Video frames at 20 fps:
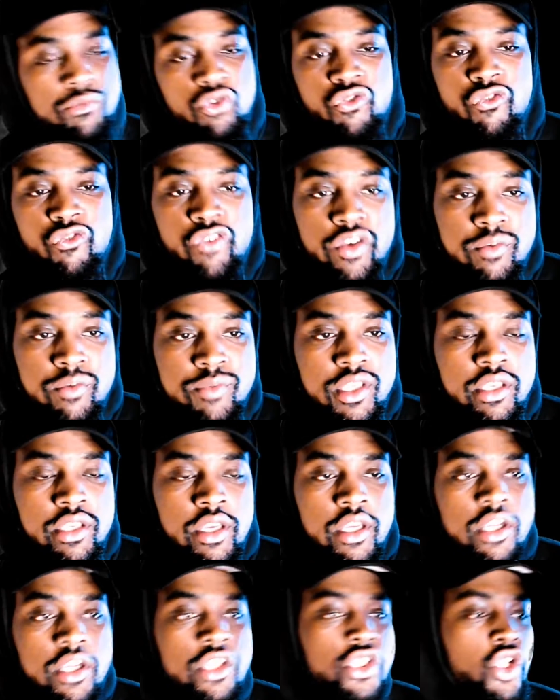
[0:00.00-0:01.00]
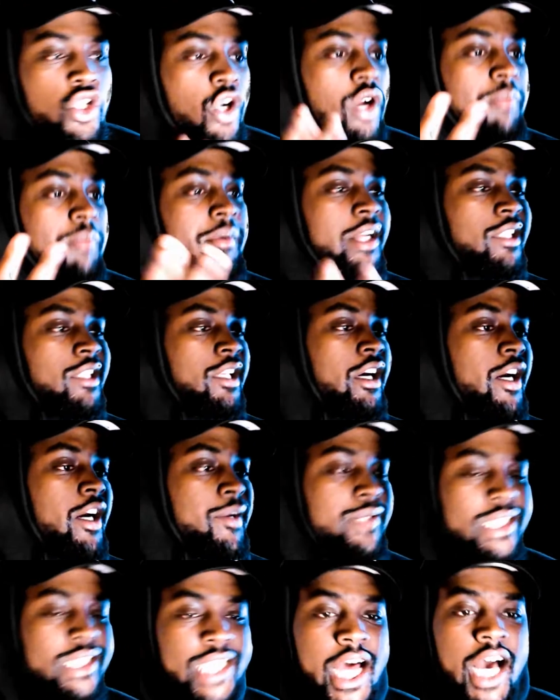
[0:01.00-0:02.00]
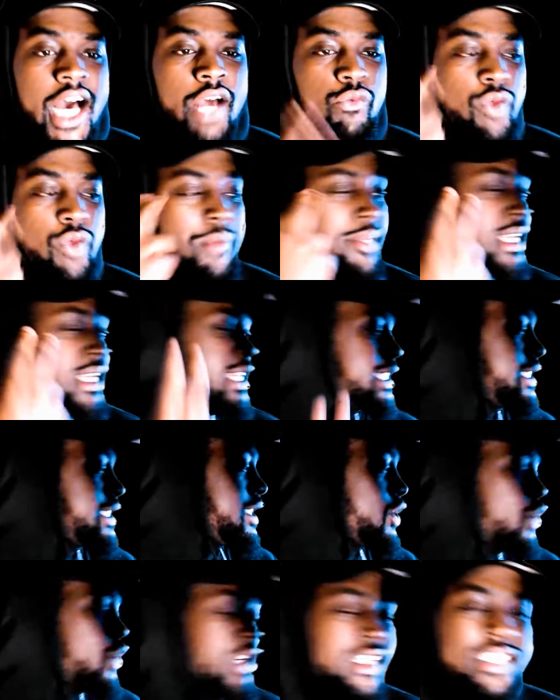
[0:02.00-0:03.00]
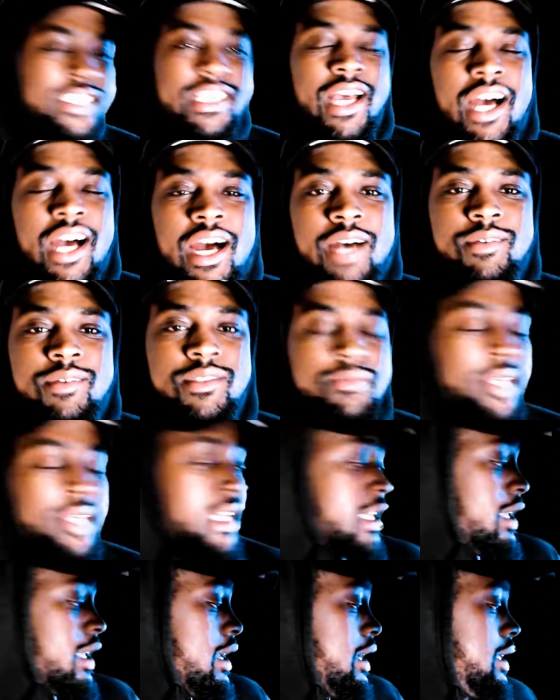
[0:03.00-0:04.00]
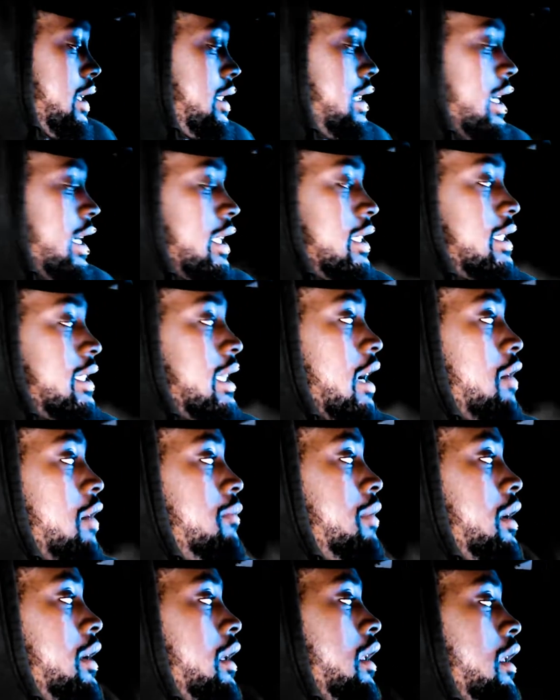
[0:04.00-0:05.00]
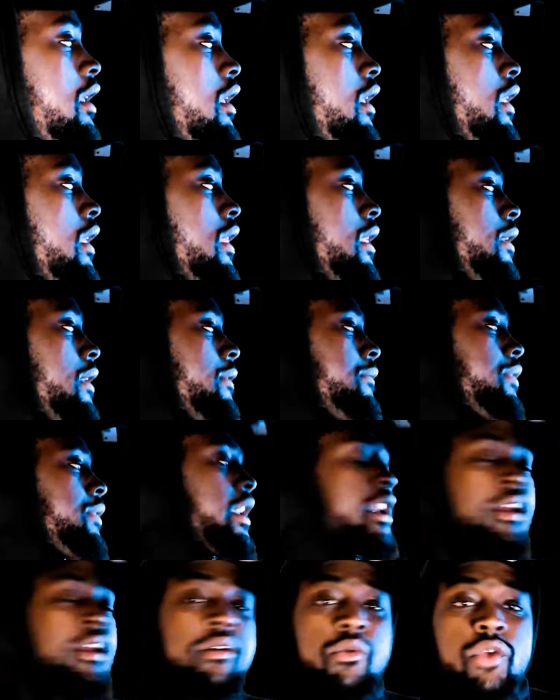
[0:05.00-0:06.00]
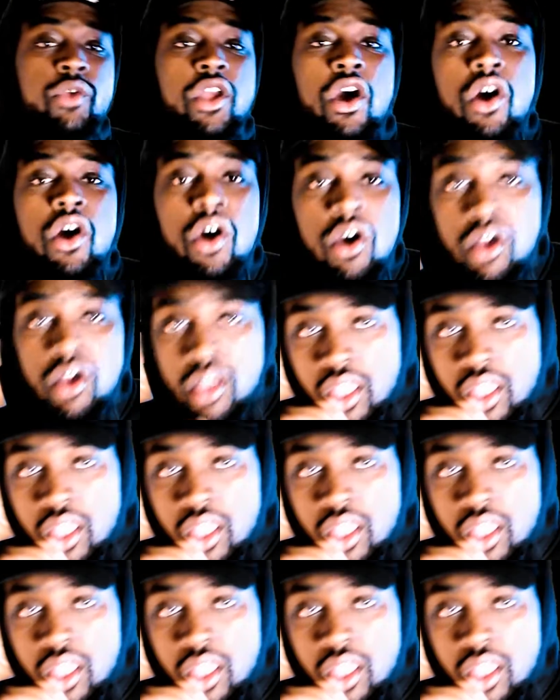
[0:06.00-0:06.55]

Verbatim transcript: feel me? Talk about the upside, reminiscing on the times, man. Check this out, man. Eric, we all...